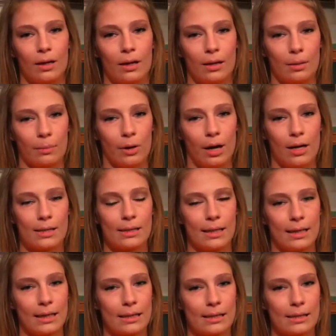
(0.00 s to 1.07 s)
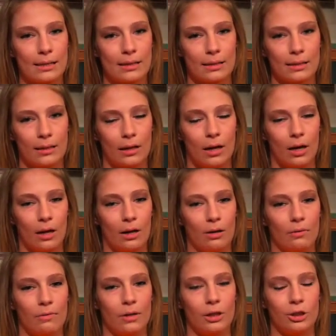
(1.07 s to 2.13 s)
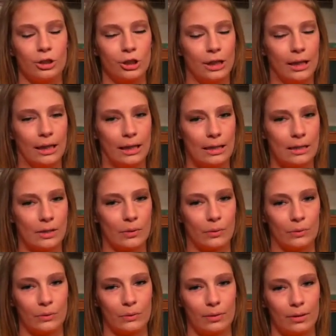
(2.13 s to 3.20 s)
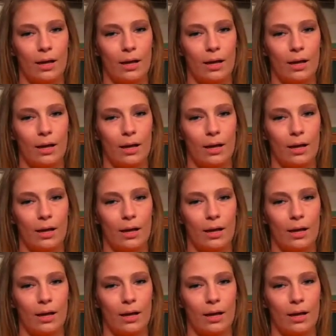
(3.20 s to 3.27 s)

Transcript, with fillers: In the process of GED school,